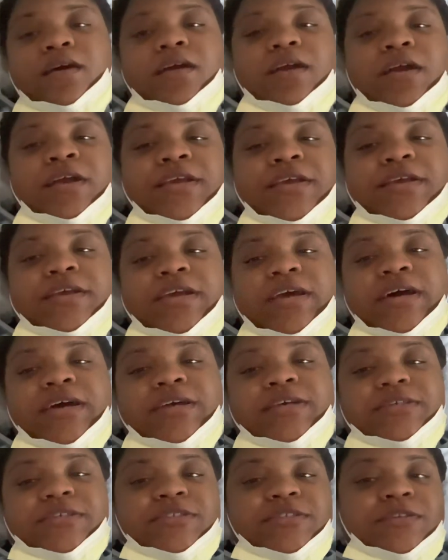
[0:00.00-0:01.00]
Alright
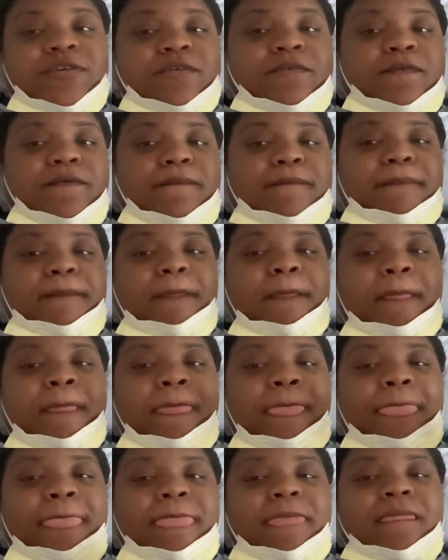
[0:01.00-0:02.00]
guys, so
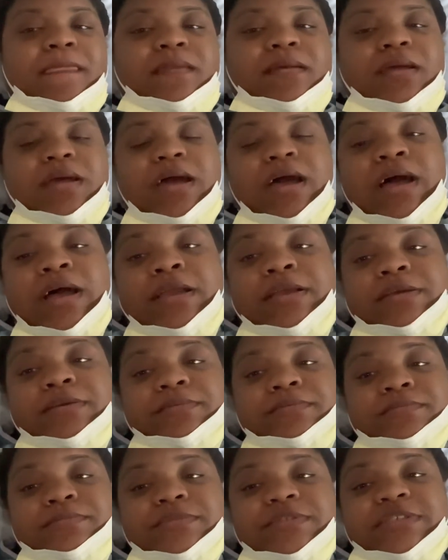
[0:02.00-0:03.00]
I
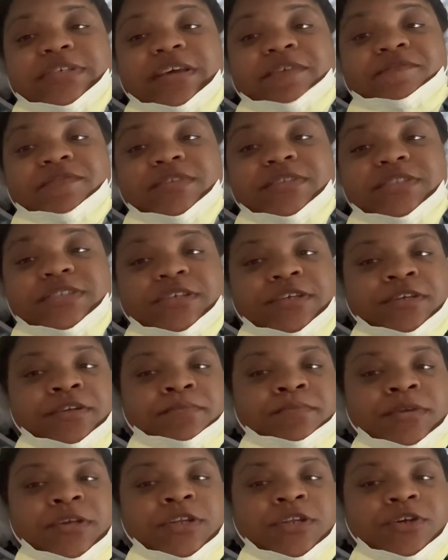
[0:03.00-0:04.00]
am 7
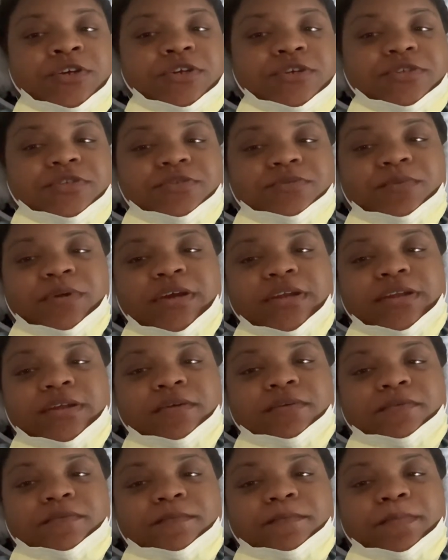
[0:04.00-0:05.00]
centimeters right
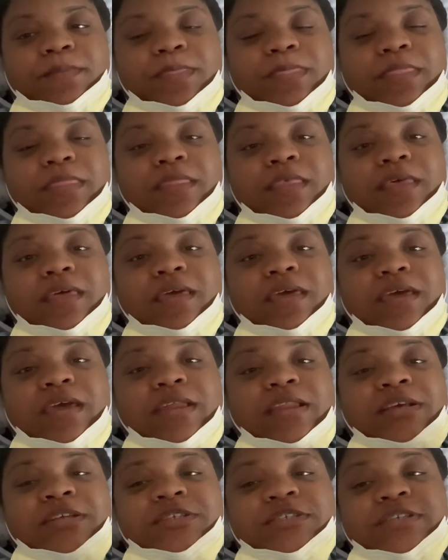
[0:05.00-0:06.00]
now.
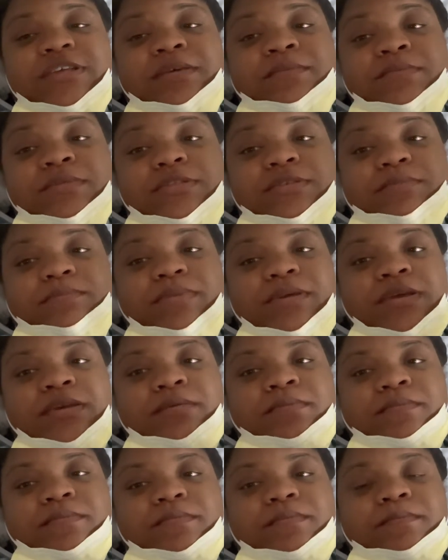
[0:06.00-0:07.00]
And they just gave me some
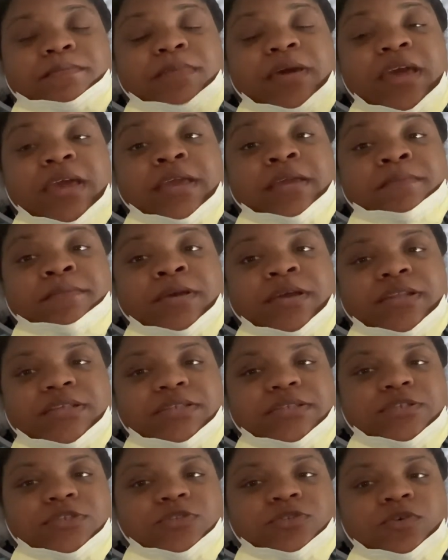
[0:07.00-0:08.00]
pain, pain
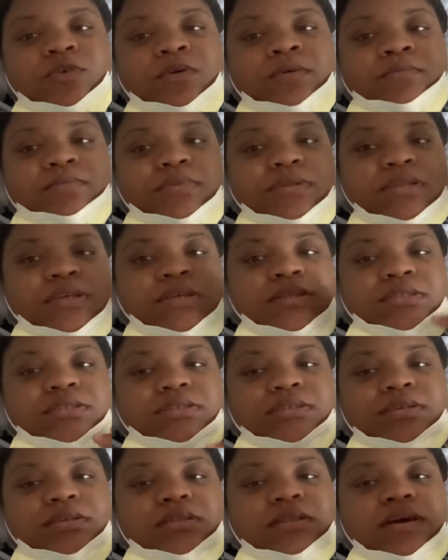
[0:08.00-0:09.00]
medicine, so I'm dizzy.